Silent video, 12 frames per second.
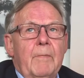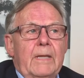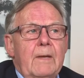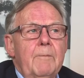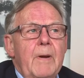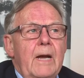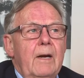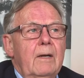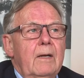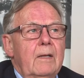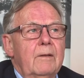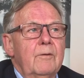but in
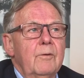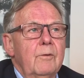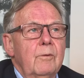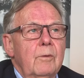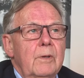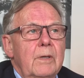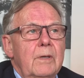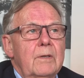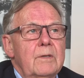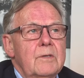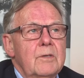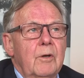parallel to uh,
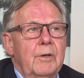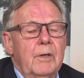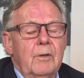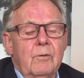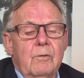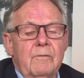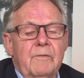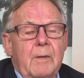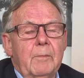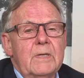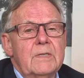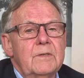starting doing
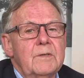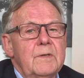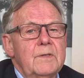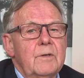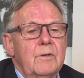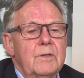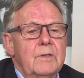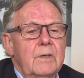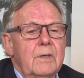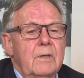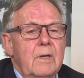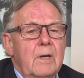fan business research,
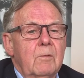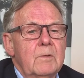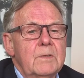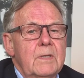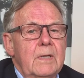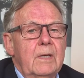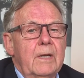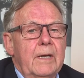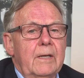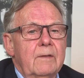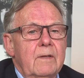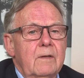uh, I was still
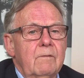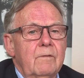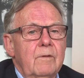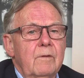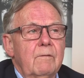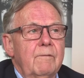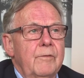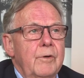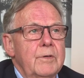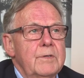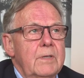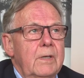active uh,
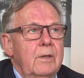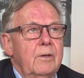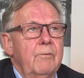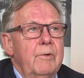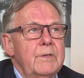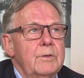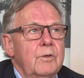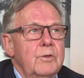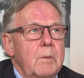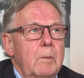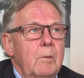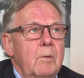first in a
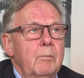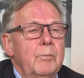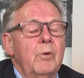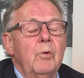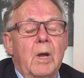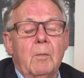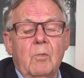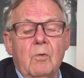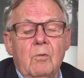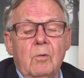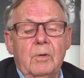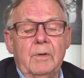research program
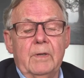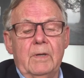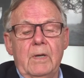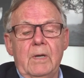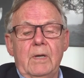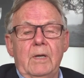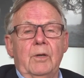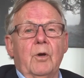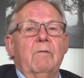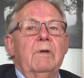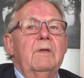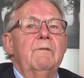called uh,
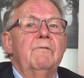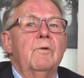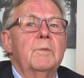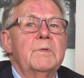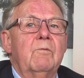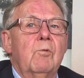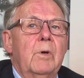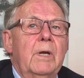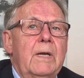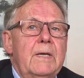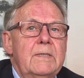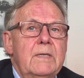Innovative Forms of
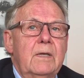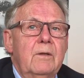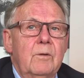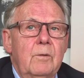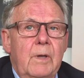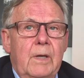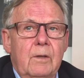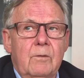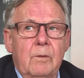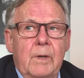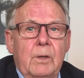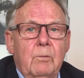Organizing to the,
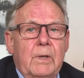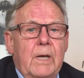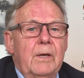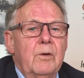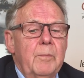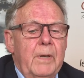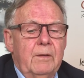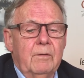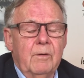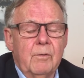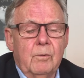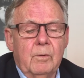together with Andrew
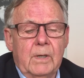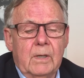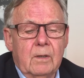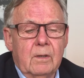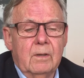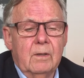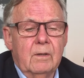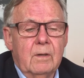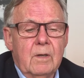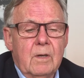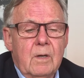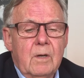Pettigrew and
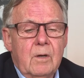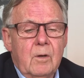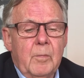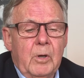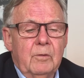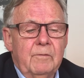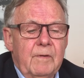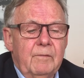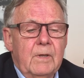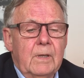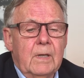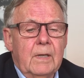about
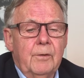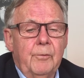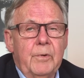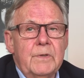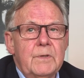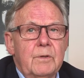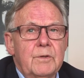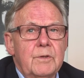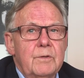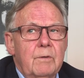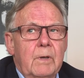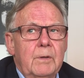15 other
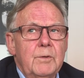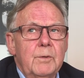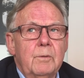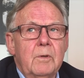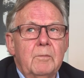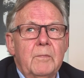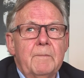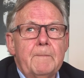researchers around Europe.